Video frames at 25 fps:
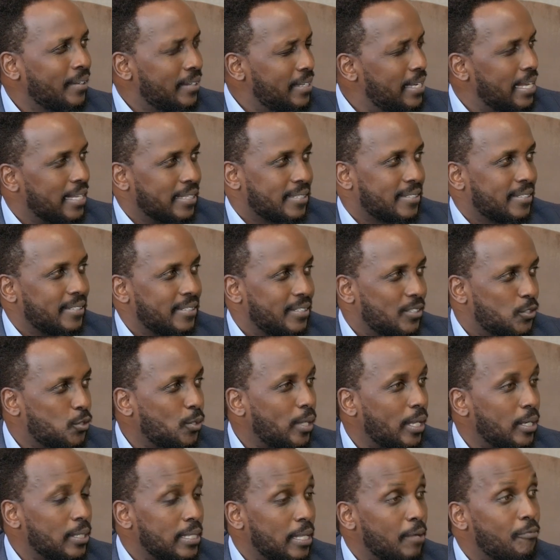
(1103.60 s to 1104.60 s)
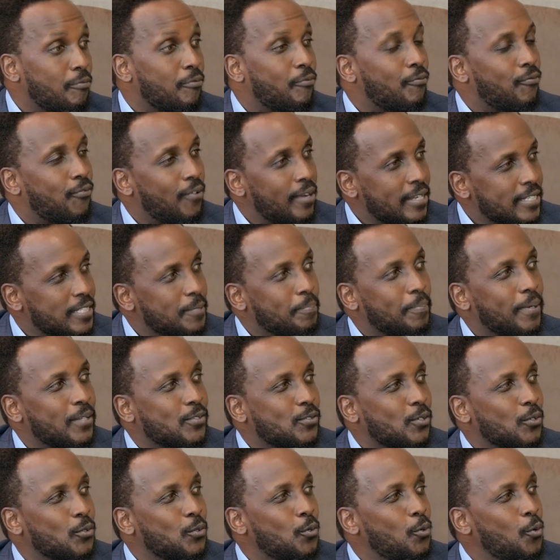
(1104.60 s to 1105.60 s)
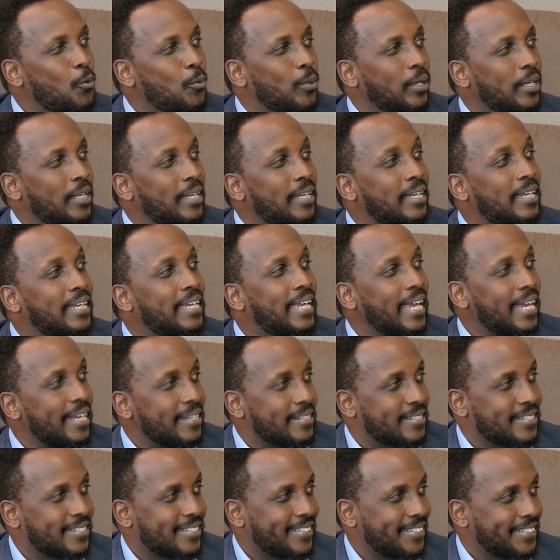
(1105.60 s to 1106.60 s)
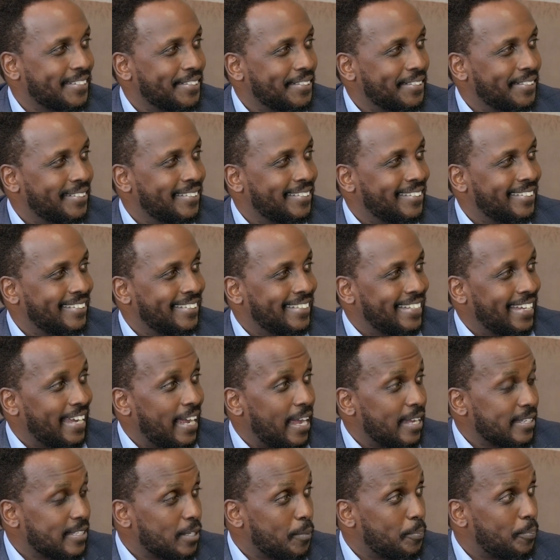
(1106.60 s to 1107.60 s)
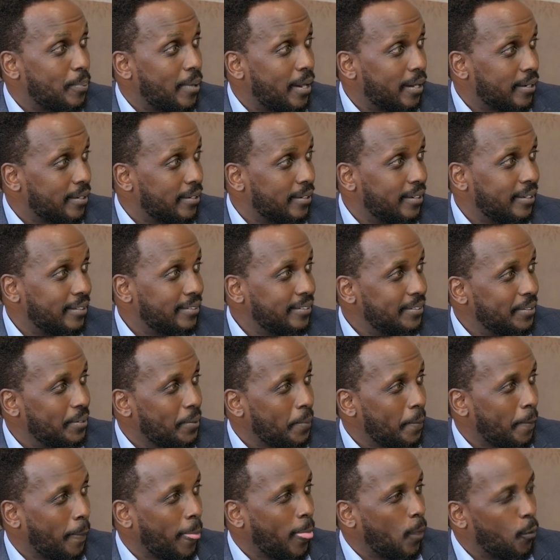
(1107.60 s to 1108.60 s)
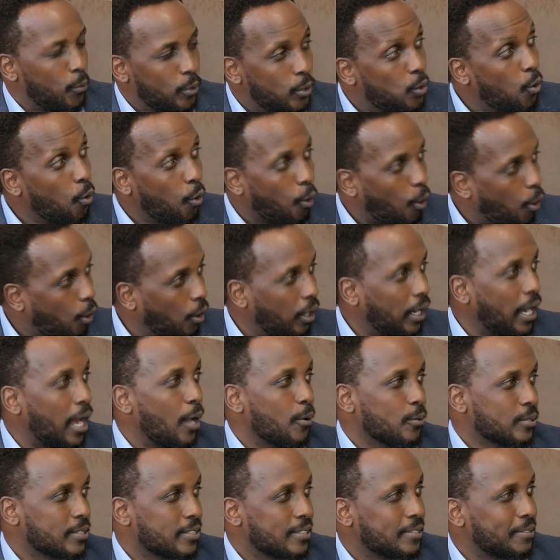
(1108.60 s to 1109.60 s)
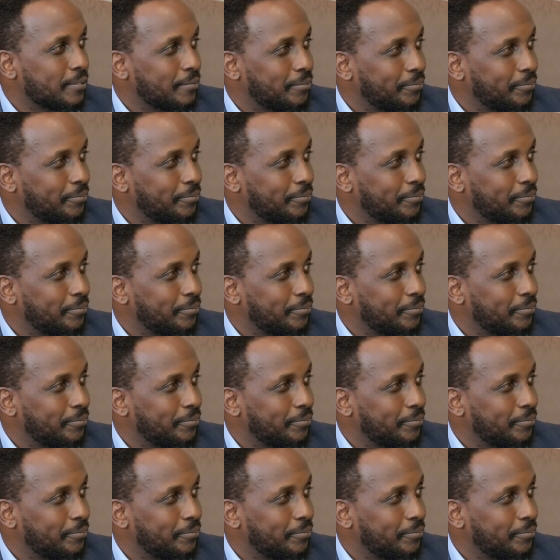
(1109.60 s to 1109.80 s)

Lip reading: Yes. So that the first person who we get as a partner, we go all out.